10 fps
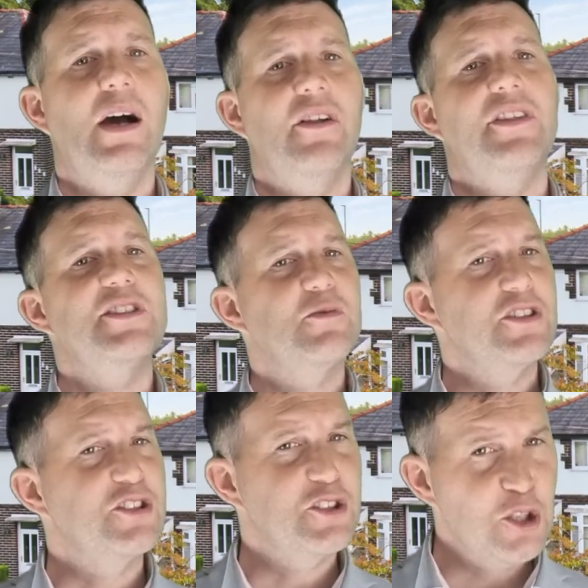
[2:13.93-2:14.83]
Well, this
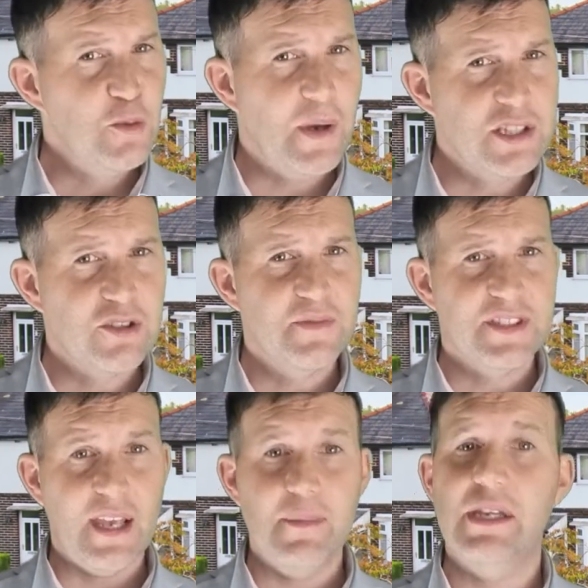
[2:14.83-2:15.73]
was a 2-bedroom
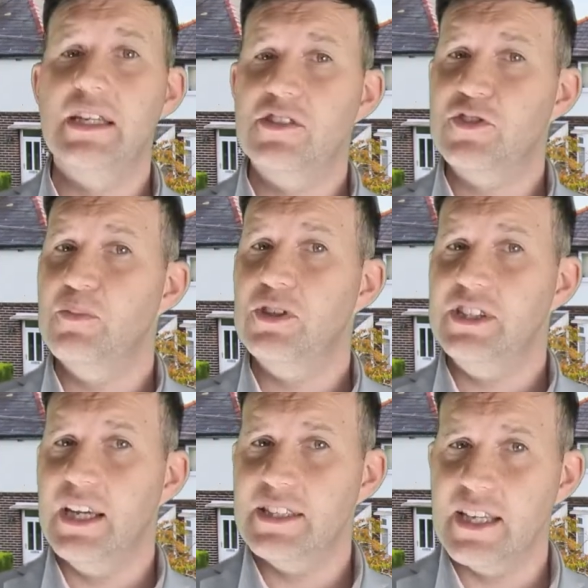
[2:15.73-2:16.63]
semi, needed some
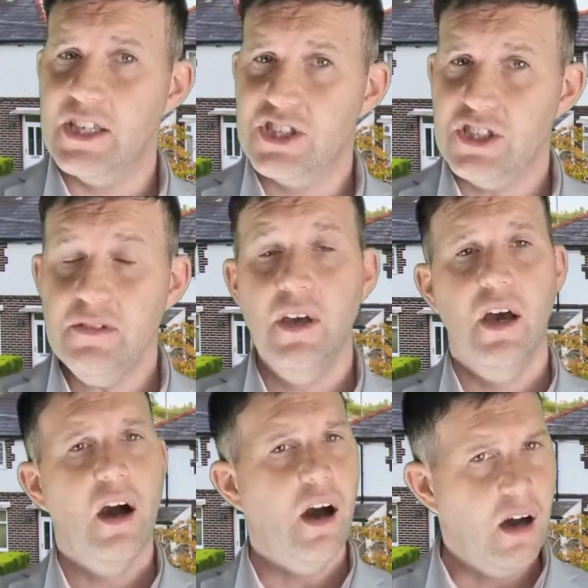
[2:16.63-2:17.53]
modernization
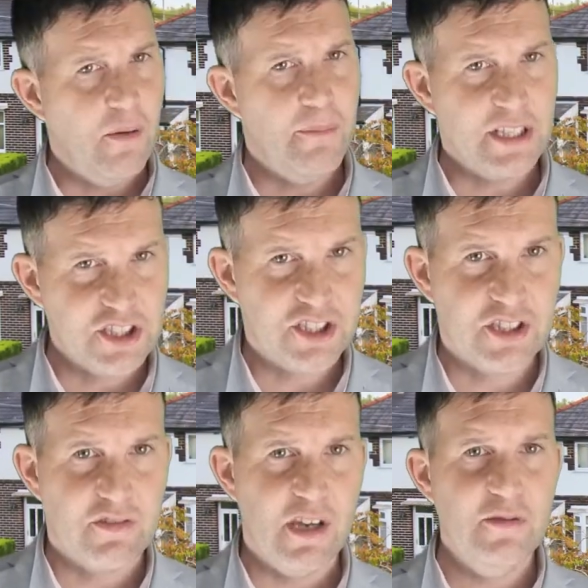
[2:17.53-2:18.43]
on
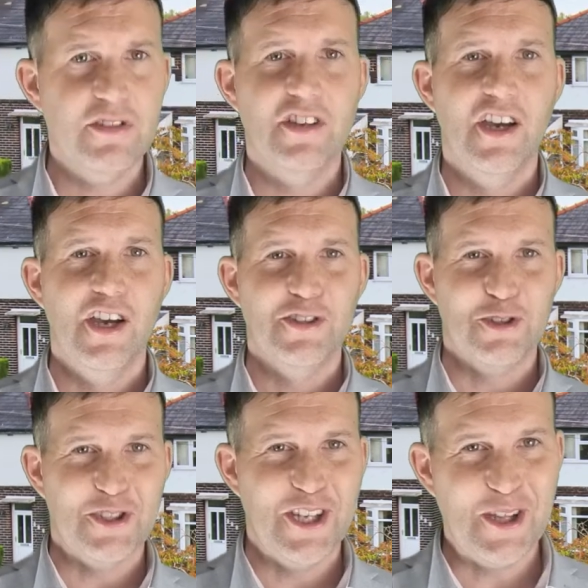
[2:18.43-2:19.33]
Manchester Road,
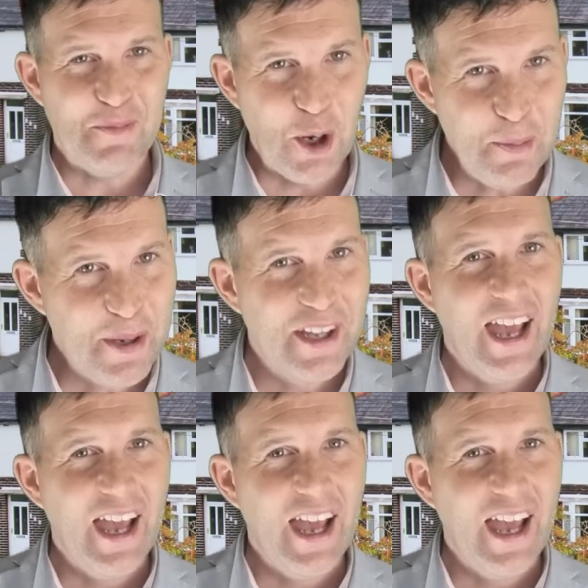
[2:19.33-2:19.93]
just near the pub.